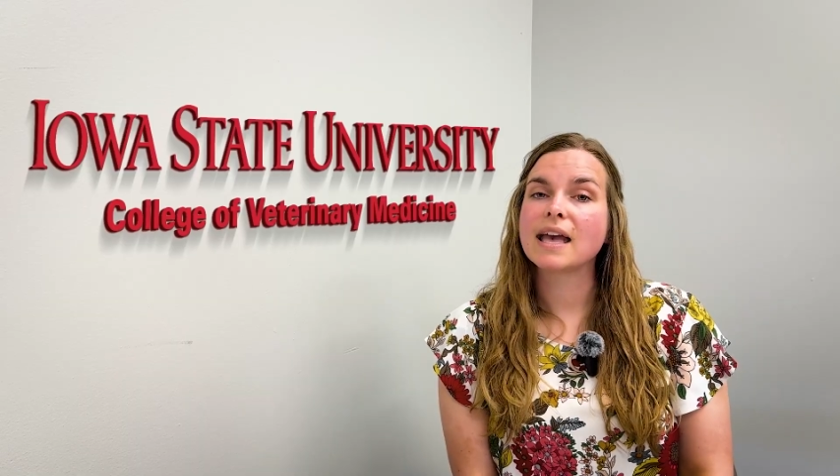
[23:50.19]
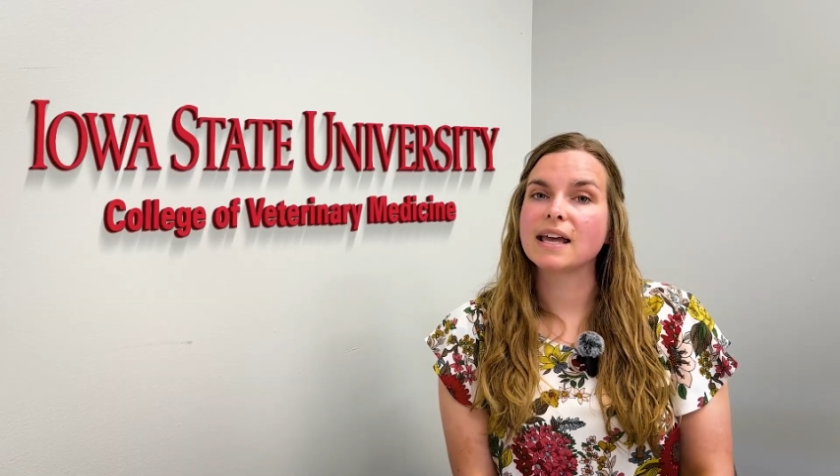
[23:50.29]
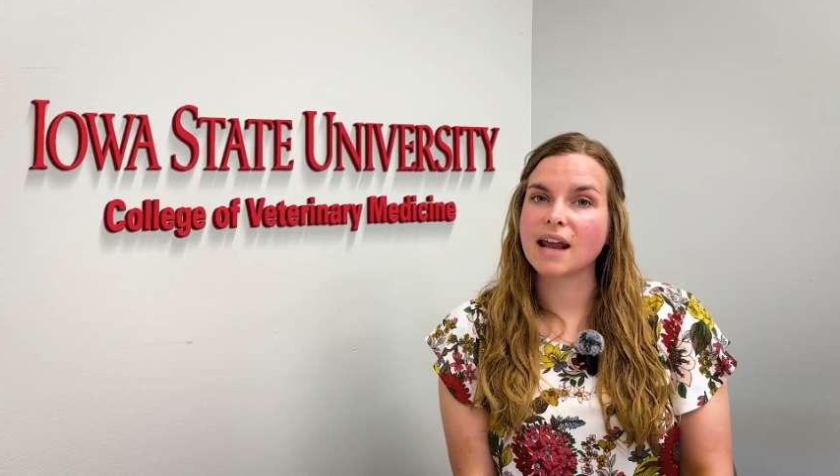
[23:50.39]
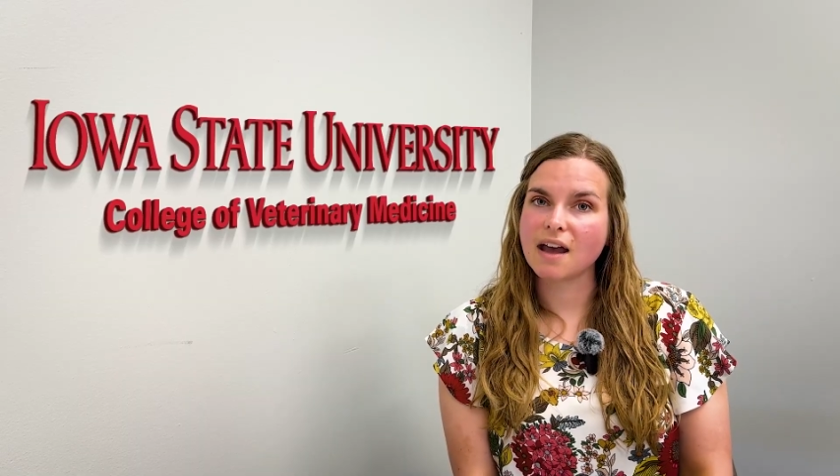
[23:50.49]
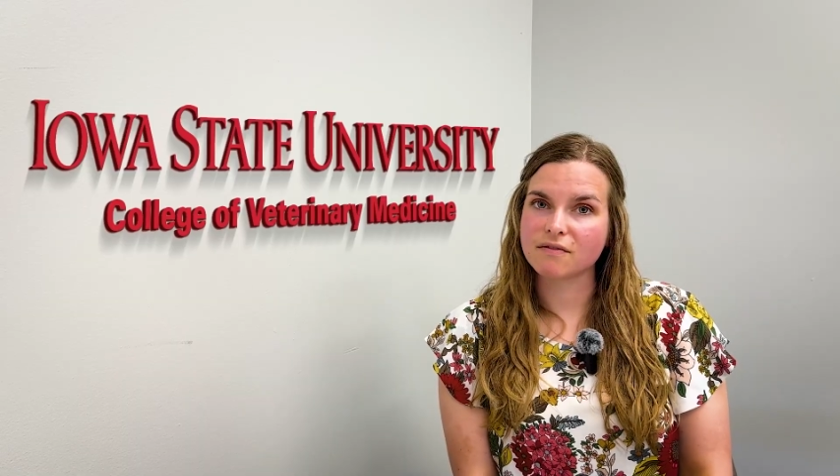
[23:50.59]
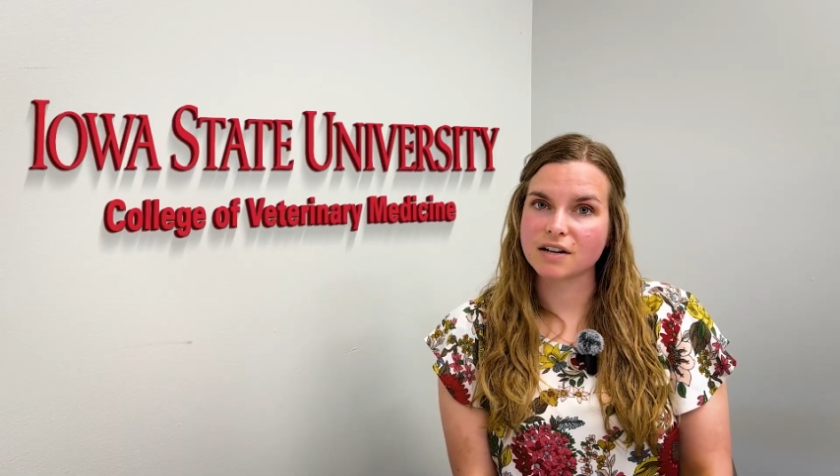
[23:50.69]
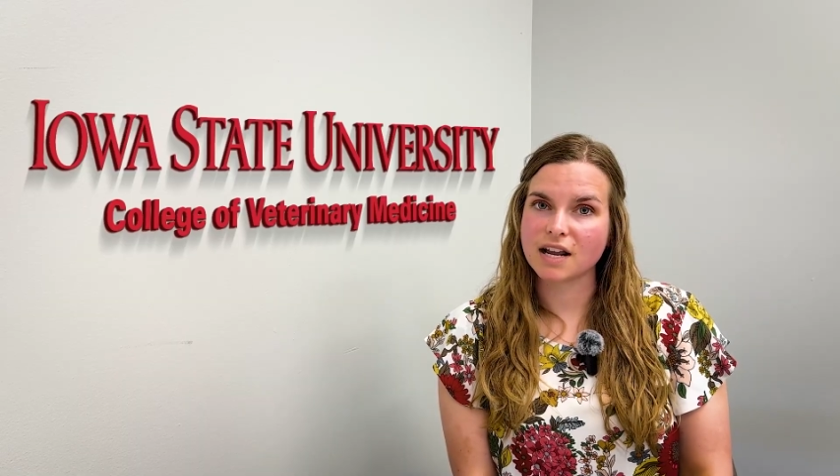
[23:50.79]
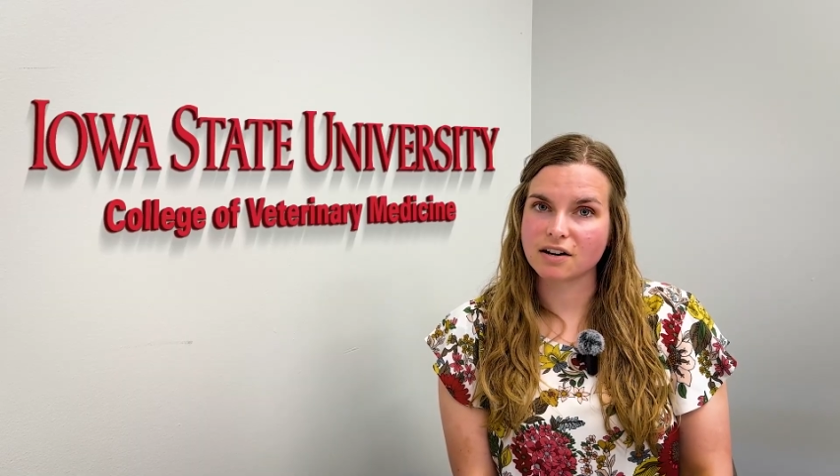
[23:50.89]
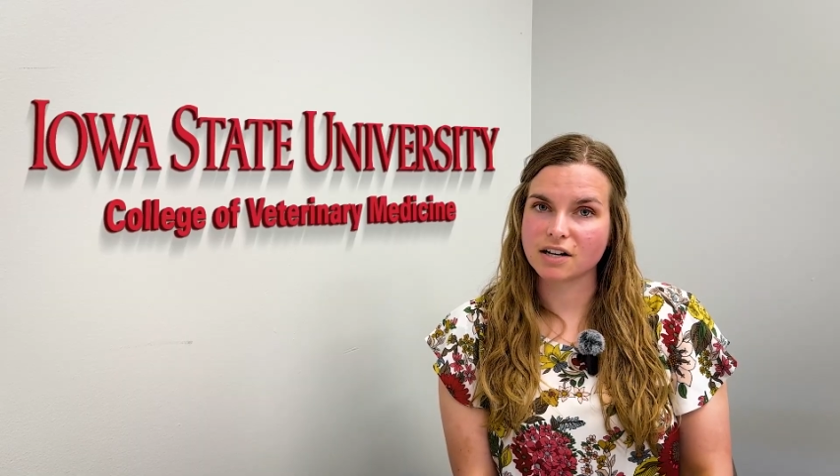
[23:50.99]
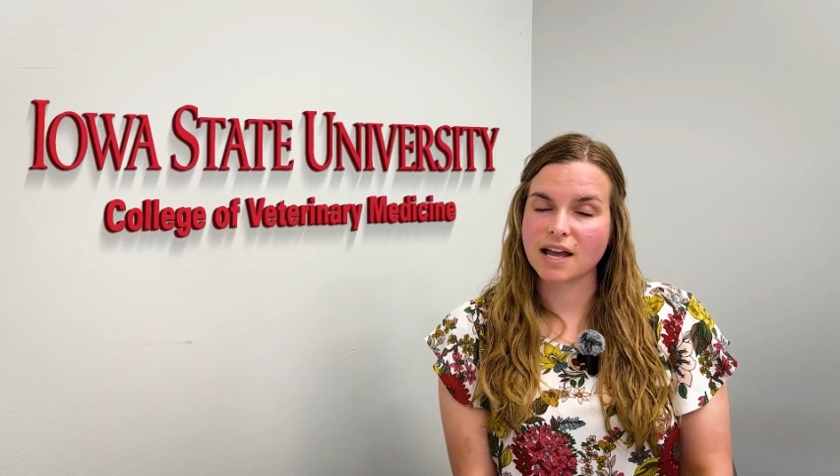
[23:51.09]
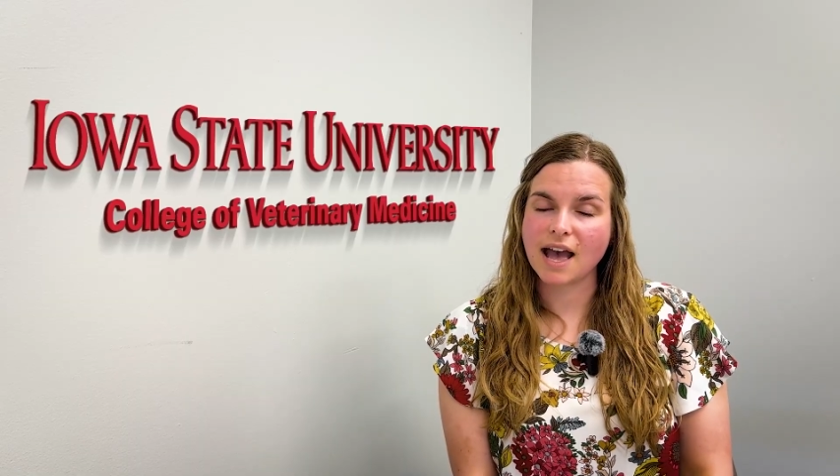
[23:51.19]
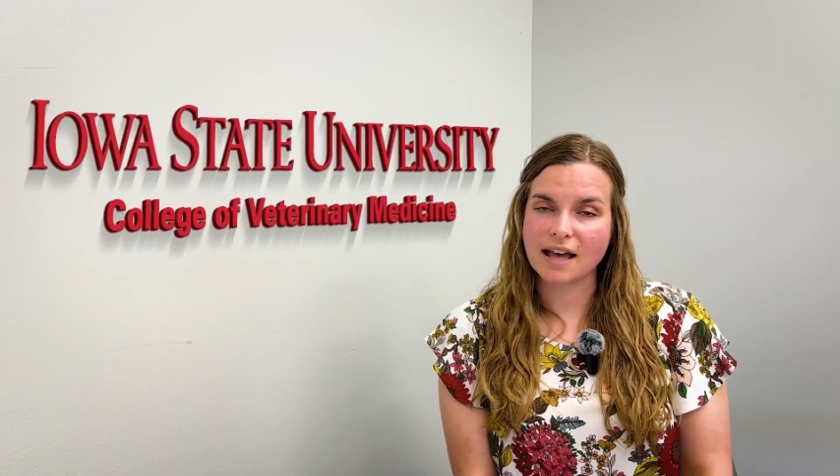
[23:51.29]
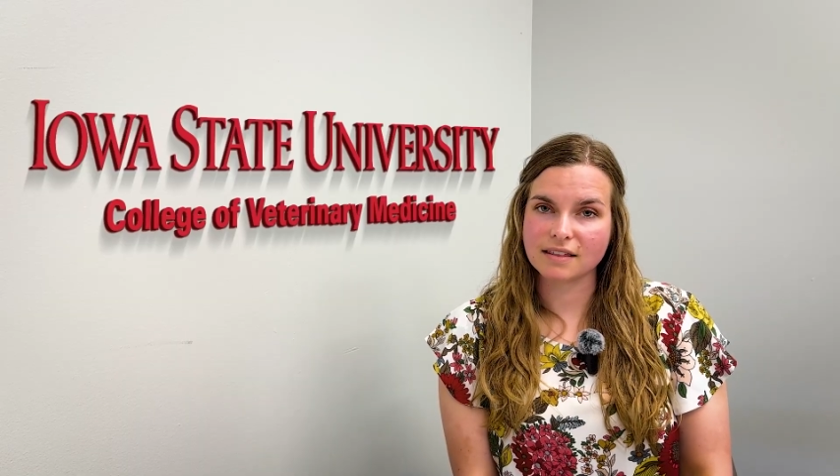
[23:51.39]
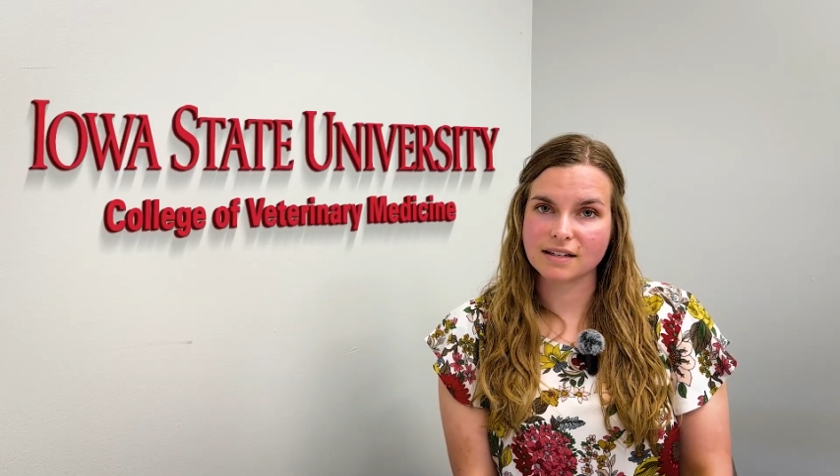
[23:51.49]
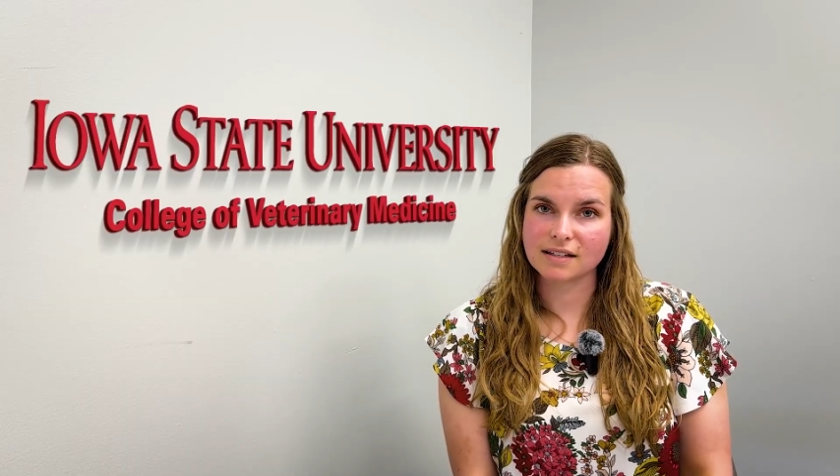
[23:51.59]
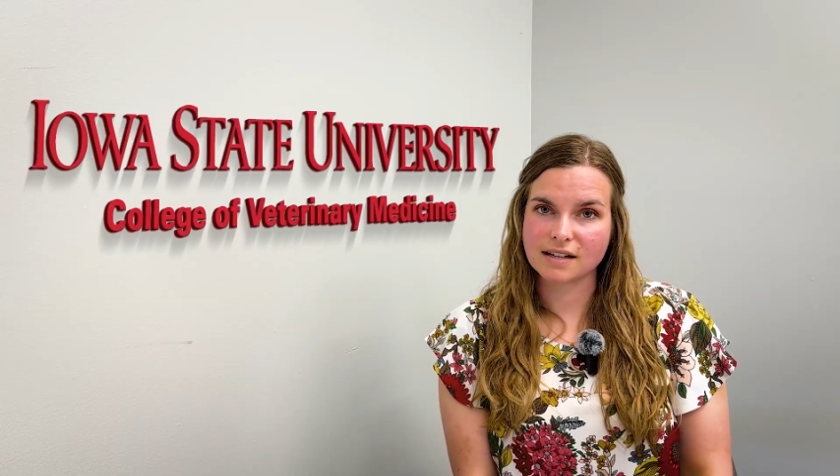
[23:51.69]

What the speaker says: in every area at this